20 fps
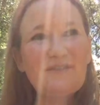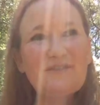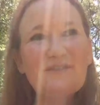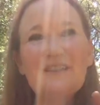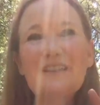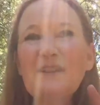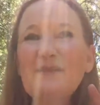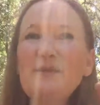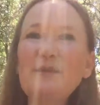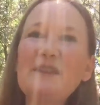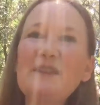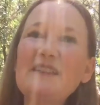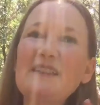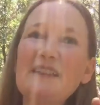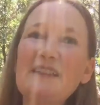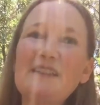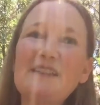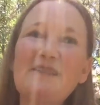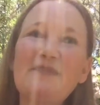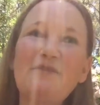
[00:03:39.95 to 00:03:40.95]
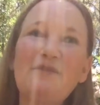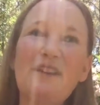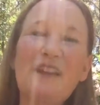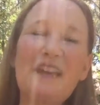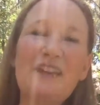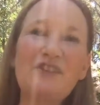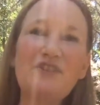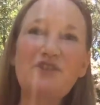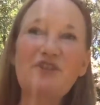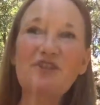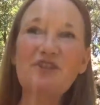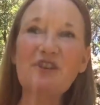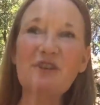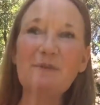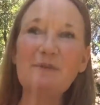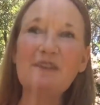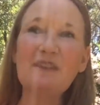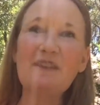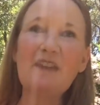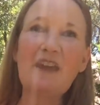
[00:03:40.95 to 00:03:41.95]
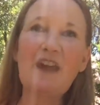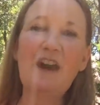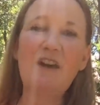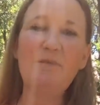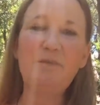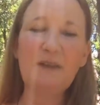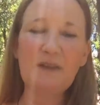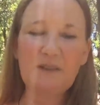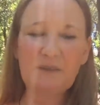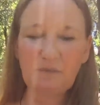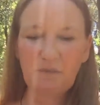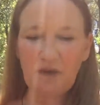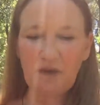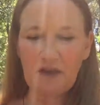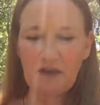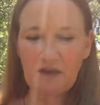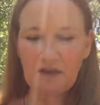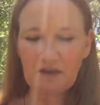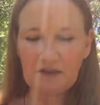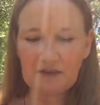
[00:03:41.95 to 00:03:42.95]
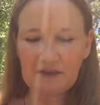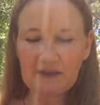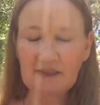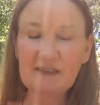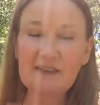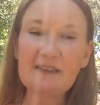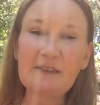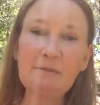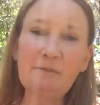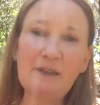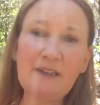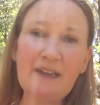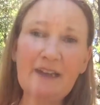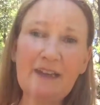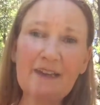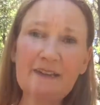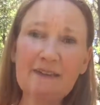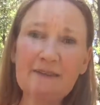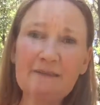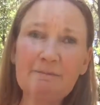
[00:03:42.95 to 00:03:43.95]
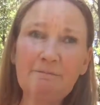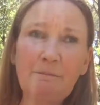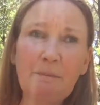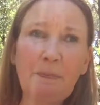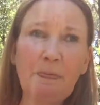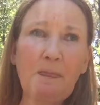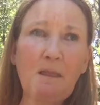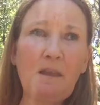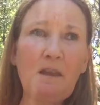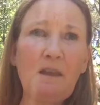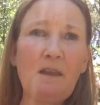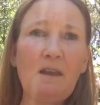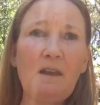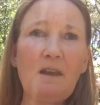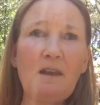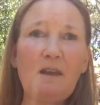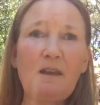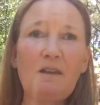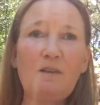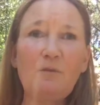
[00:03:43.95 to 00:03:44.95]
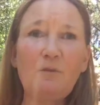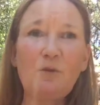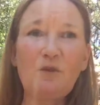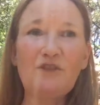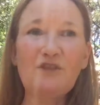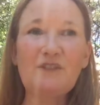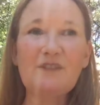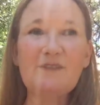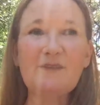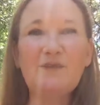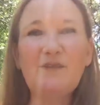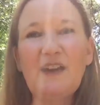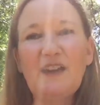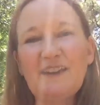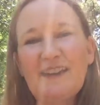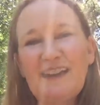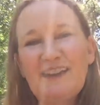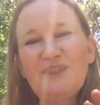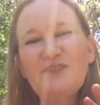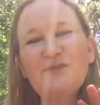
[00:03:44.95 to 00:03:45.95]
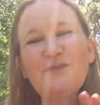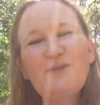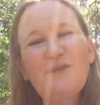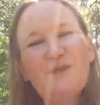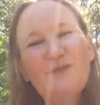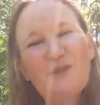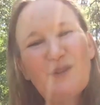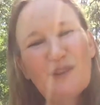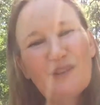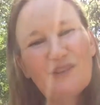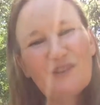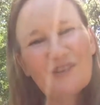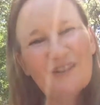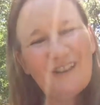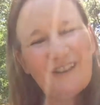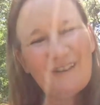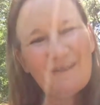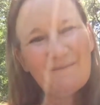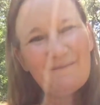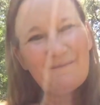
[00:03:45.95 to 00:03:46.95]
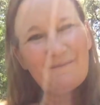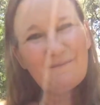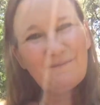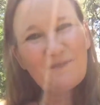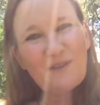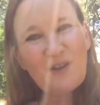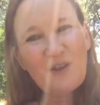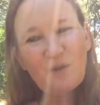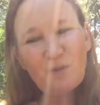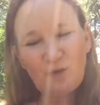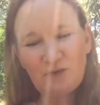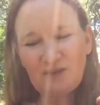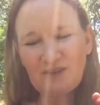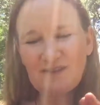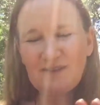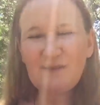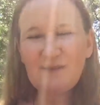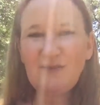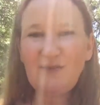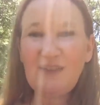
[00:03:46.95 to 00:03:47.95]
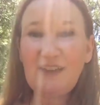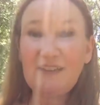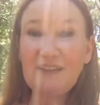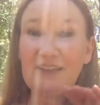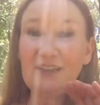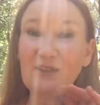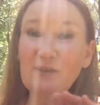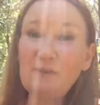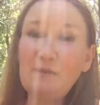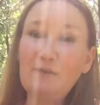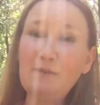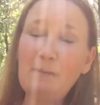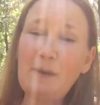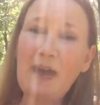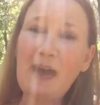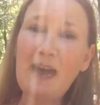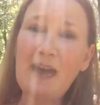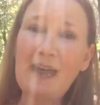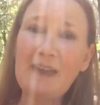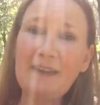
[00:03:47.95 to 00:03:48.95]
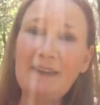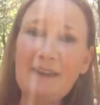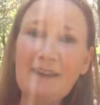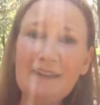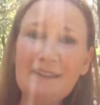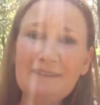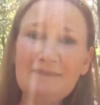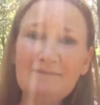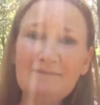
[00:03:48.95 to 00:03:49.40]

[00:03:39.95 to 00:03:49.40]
give you a sense of the relationships that they help us with, it's the sibling, which is the foundation for friendship, which is the foundation for partner.